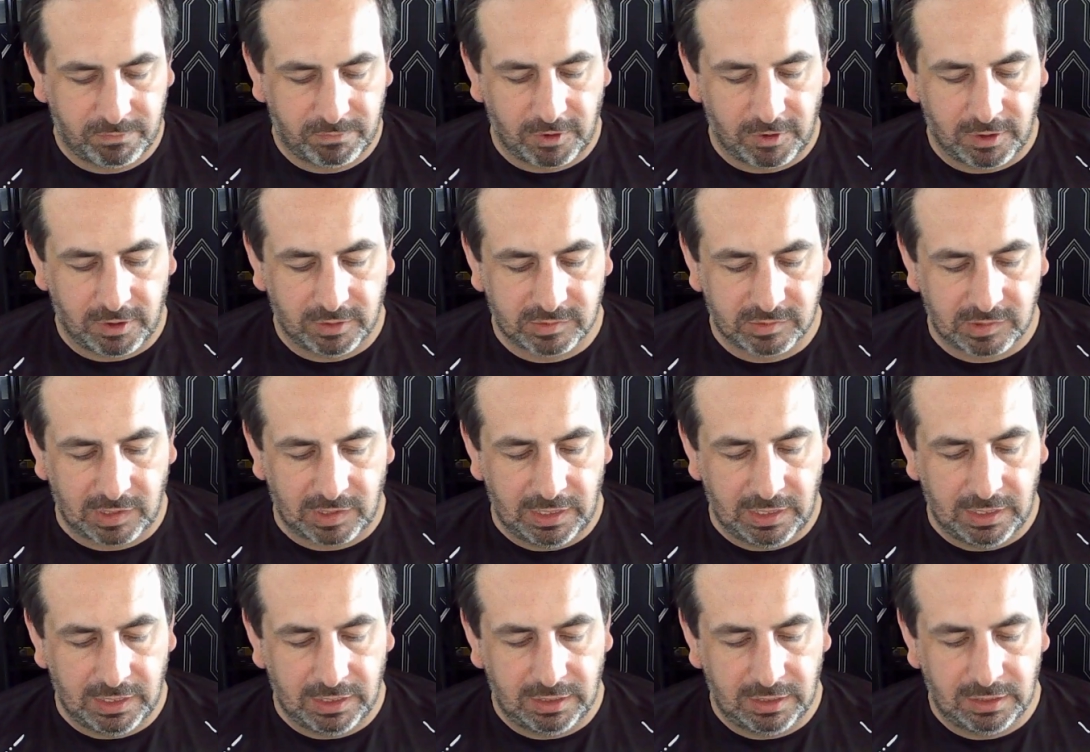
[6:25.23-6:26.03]
got
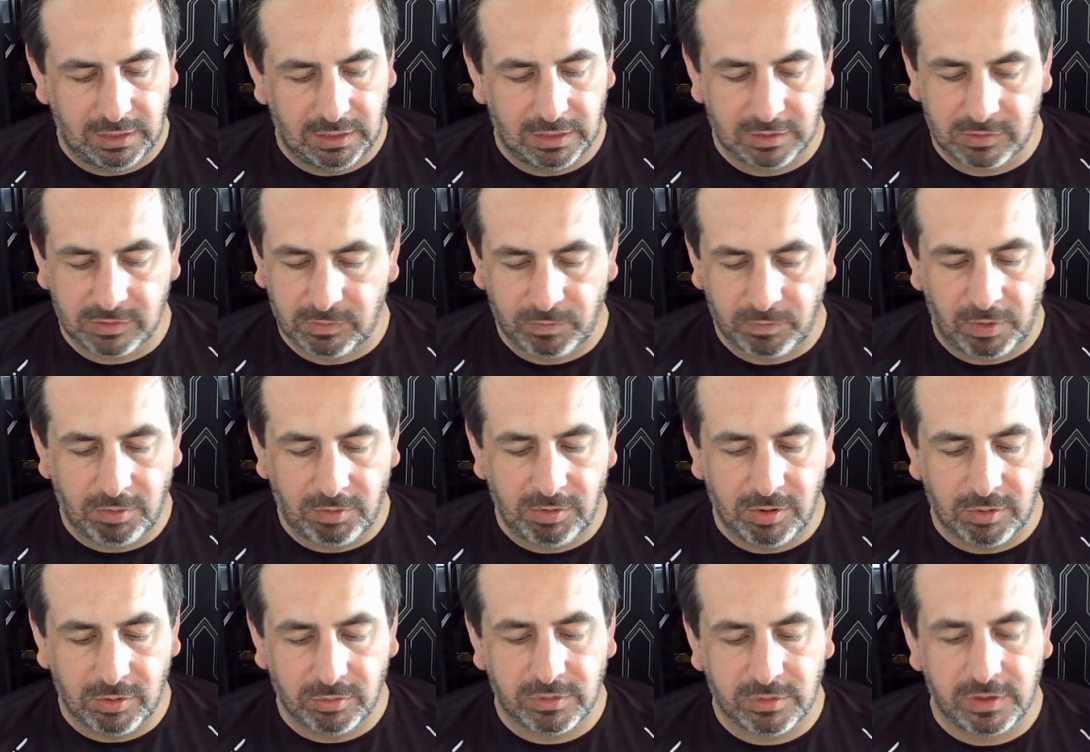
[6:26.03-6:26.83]
it's a
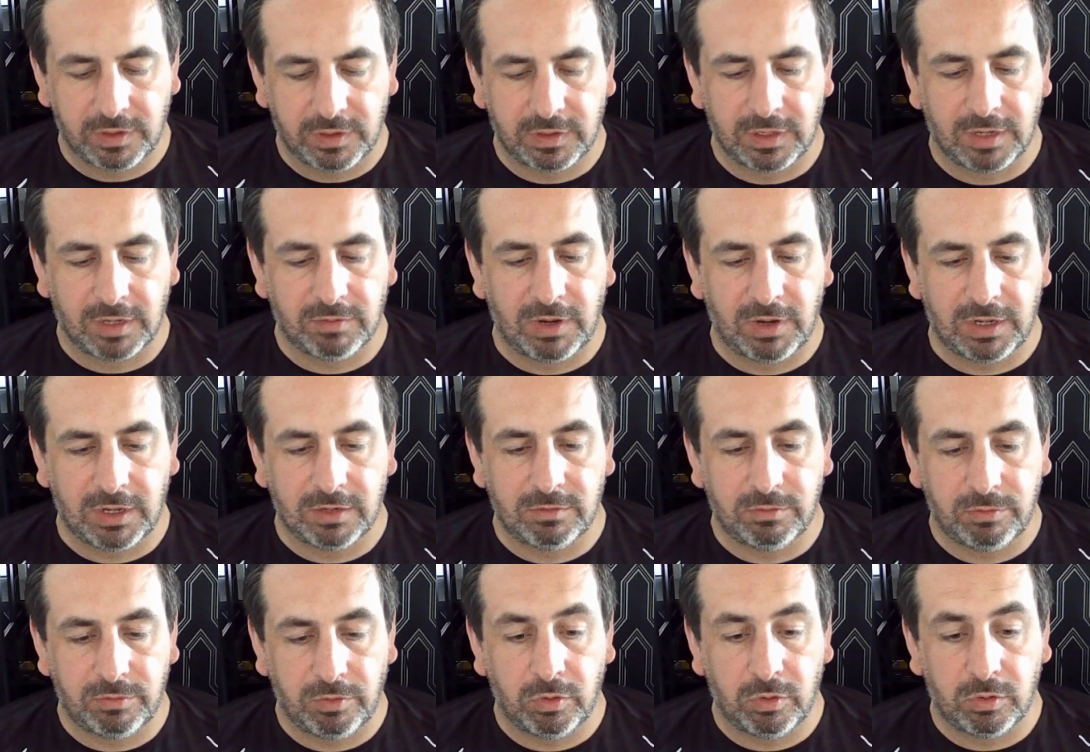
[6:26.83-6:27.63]
very old thing that I've
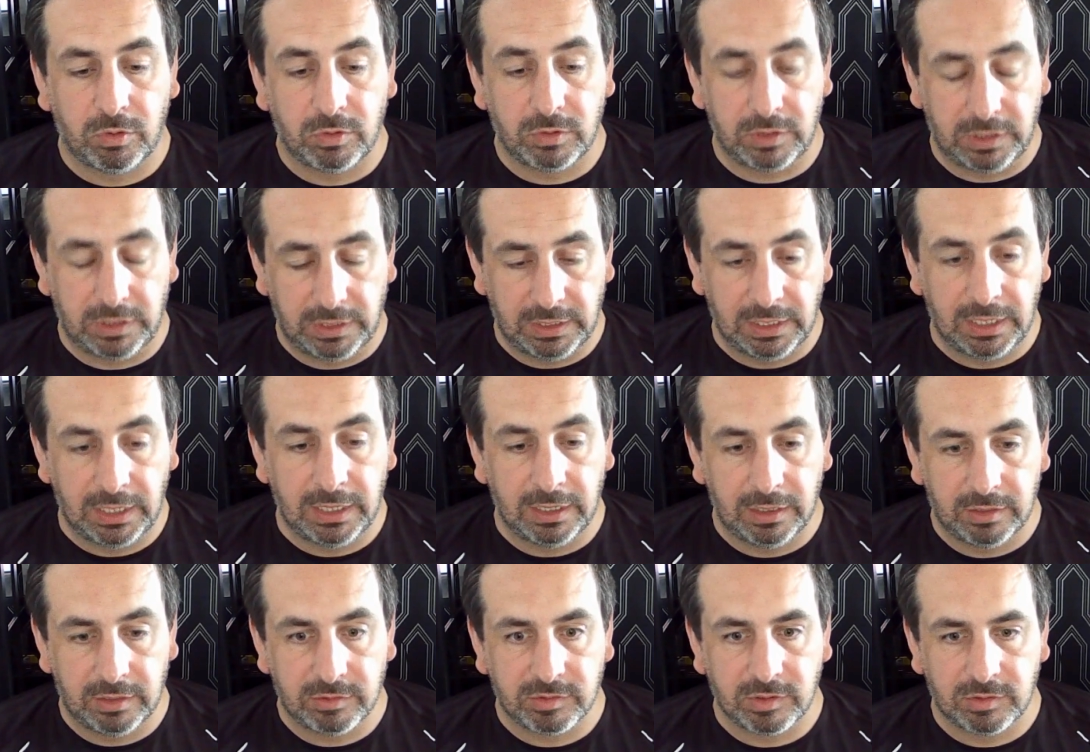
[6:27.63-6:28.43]
had for
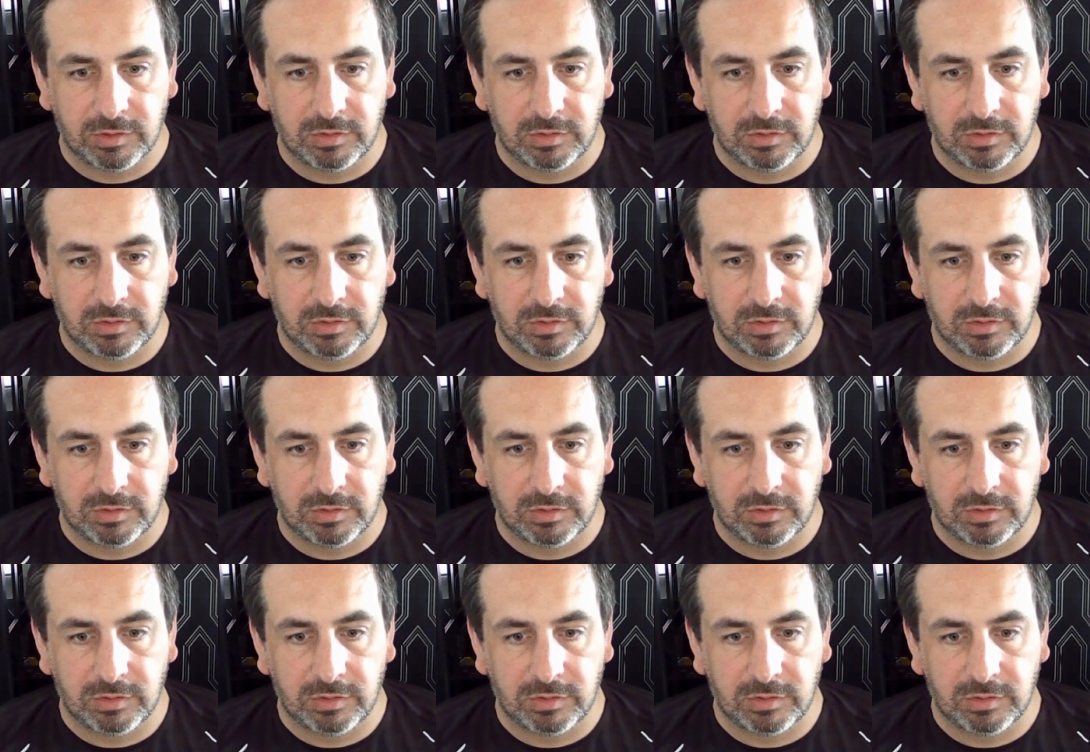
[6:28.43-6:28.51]
years.